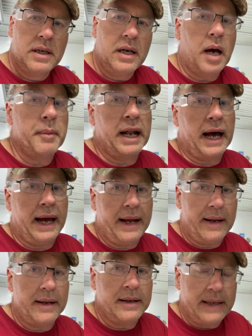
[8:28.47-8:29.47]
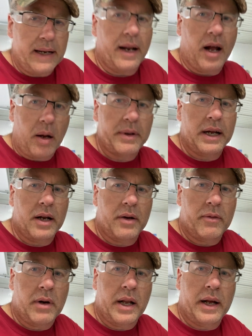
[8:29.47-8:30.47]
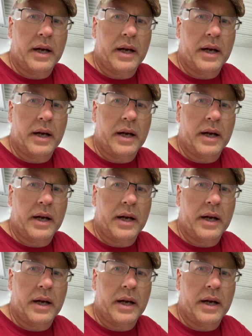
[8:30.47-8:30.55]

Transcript: I mean, I needed help getting it running.